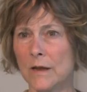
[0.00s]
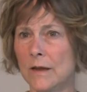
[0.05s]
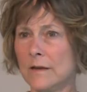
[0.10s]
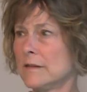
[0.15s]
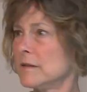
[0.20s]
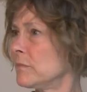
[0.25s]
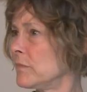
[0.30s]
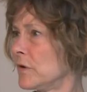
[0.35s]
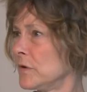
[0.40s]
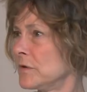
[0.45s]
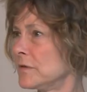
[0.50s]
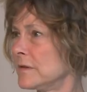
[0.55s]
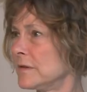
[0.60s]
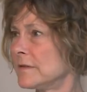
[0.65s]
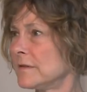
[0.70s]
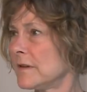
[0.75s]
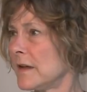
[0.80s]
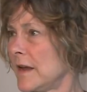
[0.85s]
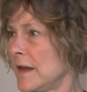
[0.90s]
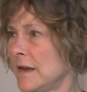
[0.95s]
as opposed to
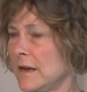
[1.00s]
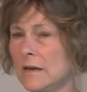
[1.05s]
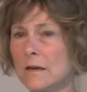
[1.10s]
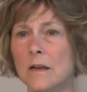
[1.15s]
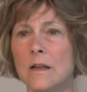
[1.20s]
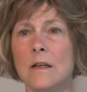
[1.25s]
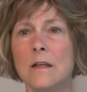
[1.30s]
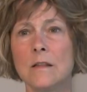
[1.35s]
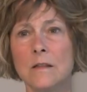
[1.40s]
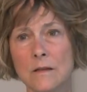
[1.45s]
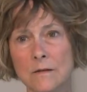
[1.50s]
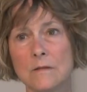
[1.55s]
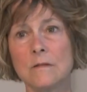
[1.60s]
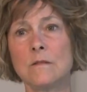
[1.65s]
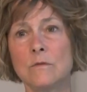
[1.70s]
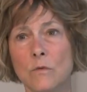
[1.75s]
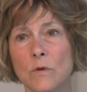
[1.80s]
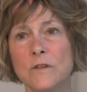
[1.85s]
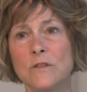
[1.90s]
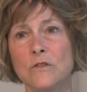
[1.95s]
saying, this
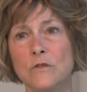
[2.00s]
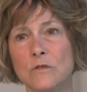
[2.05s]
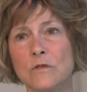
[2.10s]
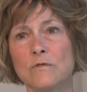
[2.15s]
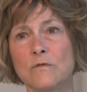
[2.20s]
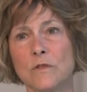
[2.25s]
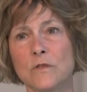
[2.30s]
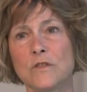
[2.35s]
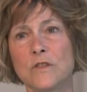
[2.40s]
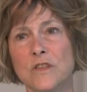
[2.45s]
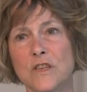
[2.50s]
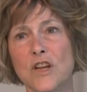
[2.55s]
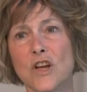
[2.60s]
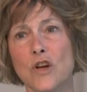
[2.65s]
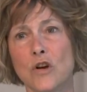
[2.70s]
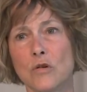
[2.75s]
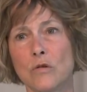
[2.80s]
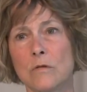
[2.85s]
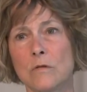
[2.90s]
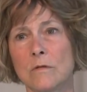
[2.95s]
is what's useful to know.